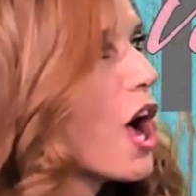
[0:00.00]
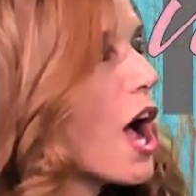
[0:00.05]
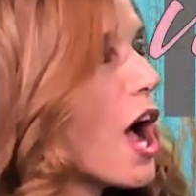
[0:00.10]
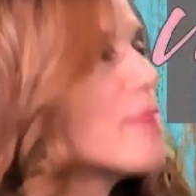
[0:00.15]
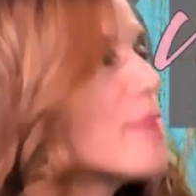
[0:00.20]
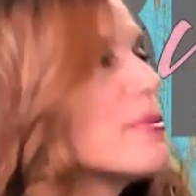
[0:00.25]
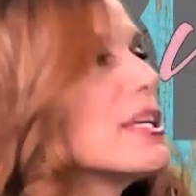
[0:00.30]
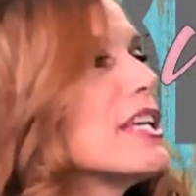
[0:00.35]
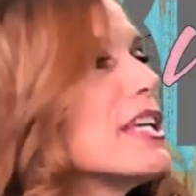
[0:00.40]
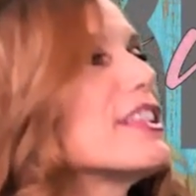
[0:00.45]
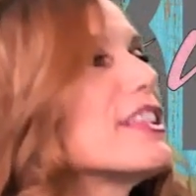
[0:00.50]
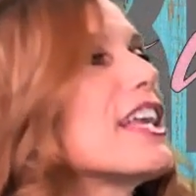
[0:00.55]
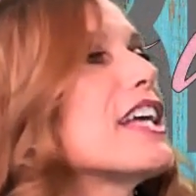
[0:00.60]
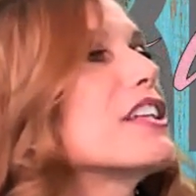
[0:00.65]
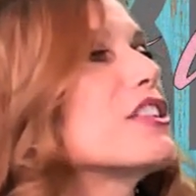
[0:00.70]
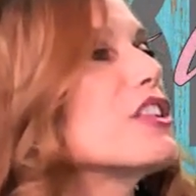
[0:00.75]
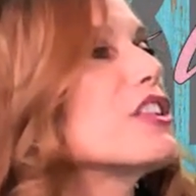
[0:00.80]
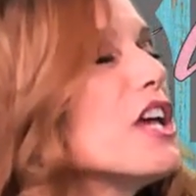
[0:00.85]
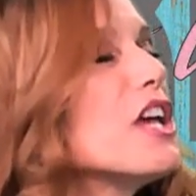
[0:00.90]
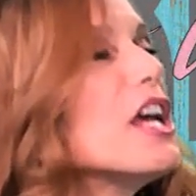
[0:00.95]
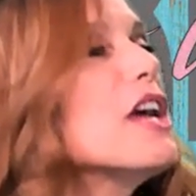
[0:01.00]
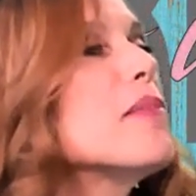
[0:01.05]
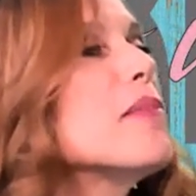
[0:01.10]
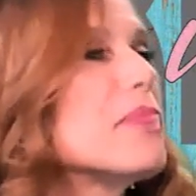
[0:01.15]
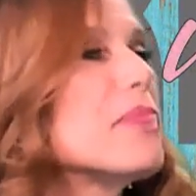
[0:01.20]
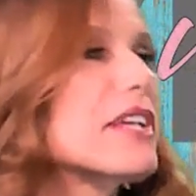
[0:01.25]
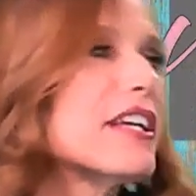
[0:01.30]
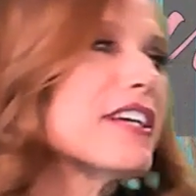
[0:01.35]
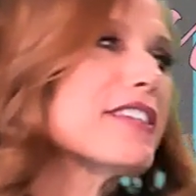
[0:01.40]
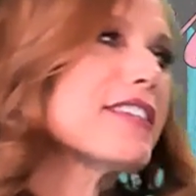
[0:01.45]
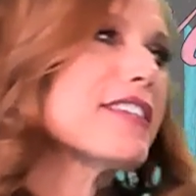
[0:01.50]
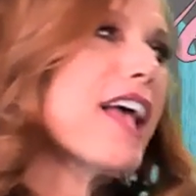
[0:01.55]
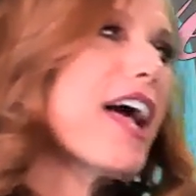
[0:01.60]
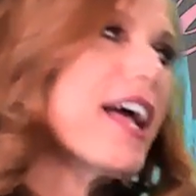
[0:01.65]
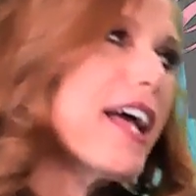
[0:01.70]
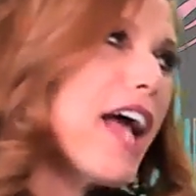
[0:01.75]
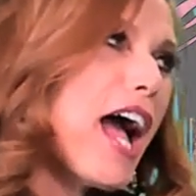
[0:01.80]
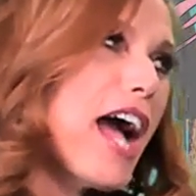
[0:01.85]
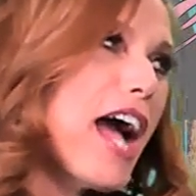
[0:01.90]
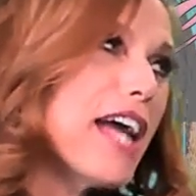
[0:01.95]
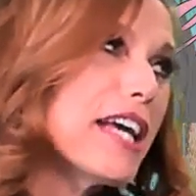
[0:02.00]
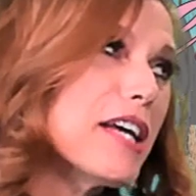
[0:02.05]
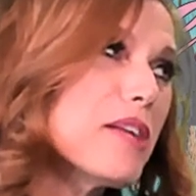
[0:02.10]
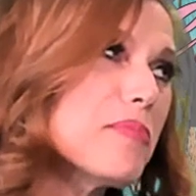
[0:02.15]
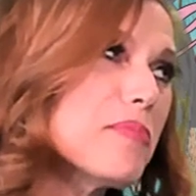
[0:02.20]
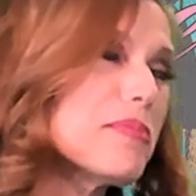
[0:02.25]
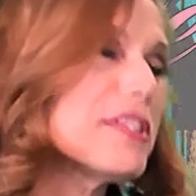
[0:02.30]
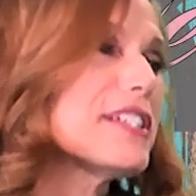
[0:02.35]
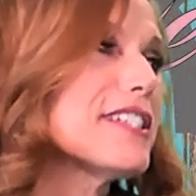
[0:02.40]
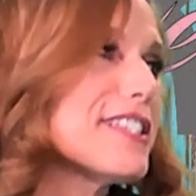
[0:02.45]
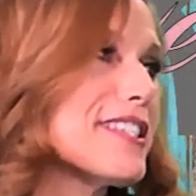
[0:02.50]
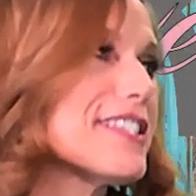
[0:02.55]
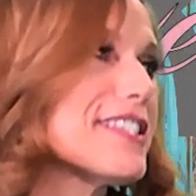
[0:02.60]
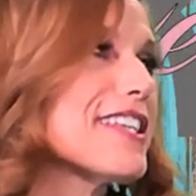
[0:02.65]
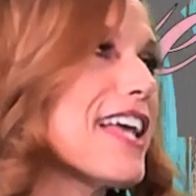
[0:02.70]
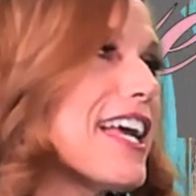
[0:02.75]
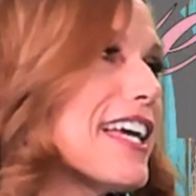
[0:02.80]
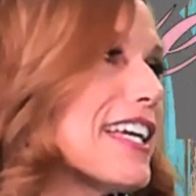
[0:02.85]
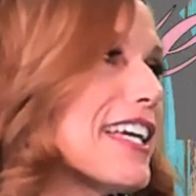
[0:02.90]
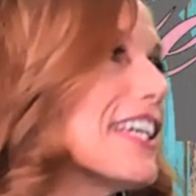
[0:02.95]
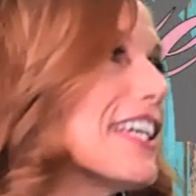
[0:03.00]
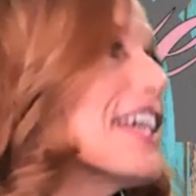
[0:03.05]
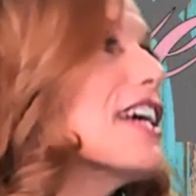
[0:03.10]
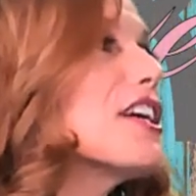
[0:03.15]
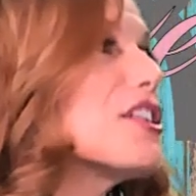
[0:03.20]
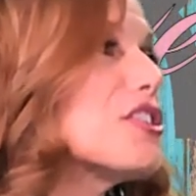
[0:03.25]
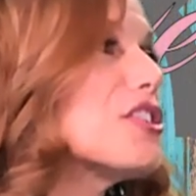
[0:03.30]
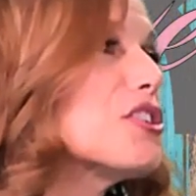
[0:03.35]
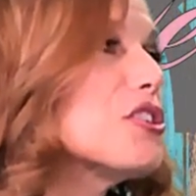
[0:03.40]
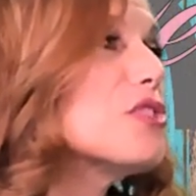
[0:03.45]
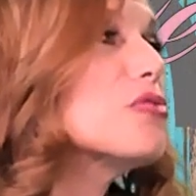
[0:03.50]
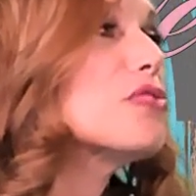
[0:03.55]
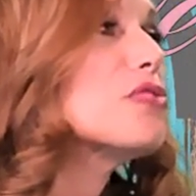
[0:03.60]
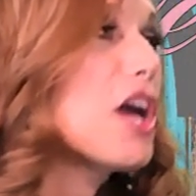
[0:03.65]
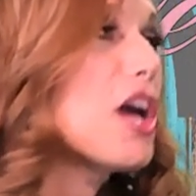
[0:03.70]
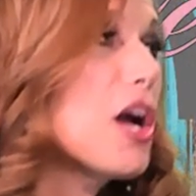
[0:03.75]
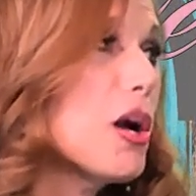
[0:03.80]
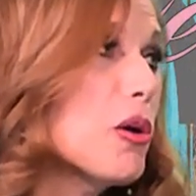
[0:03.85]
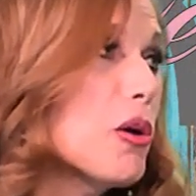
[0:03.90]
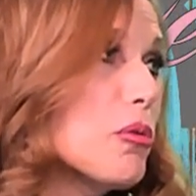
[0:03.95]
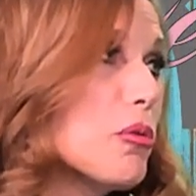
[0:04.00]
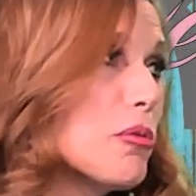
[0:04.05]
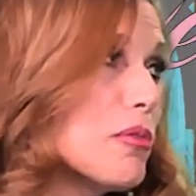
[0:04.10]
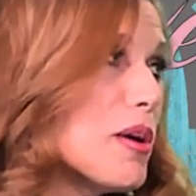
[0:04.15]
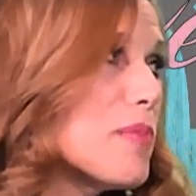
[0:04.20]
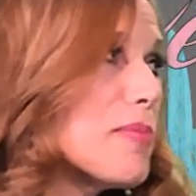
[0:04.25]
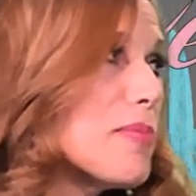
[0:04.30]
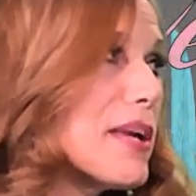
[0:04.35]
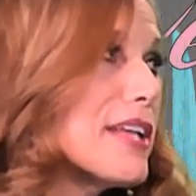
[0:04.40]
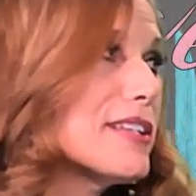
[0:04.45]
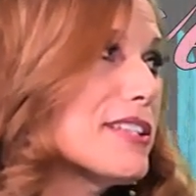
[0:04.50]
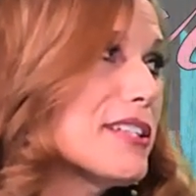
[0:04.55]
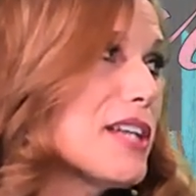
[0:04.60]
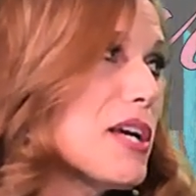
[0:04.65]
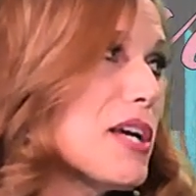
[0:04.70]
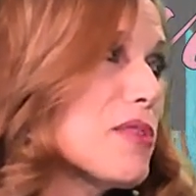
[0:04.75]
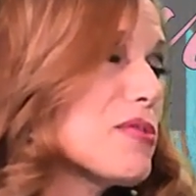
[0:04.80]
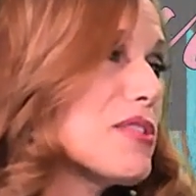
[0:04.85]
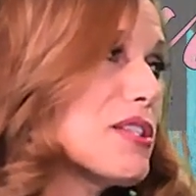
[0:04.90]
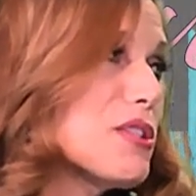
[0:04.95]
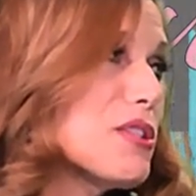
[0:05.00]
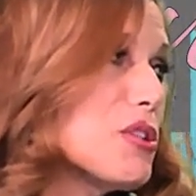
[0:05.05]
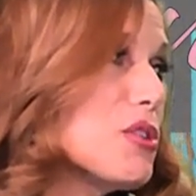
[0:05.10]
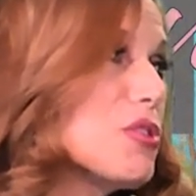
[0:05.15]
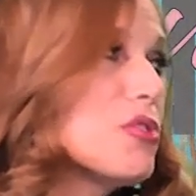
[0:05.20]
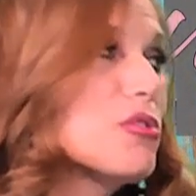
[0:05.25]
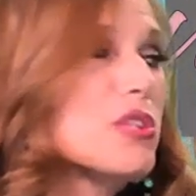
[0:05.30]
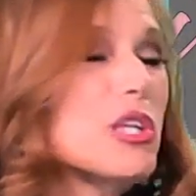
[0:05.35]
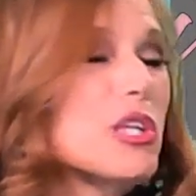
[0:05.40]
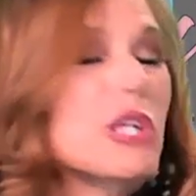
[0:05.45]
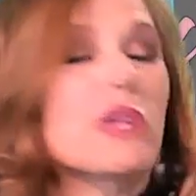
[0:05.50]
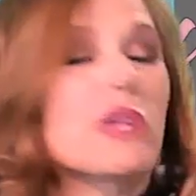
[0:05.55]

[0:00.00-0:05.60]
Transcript: I mean, they look, because I am going to say, Amanda knows, and you do too.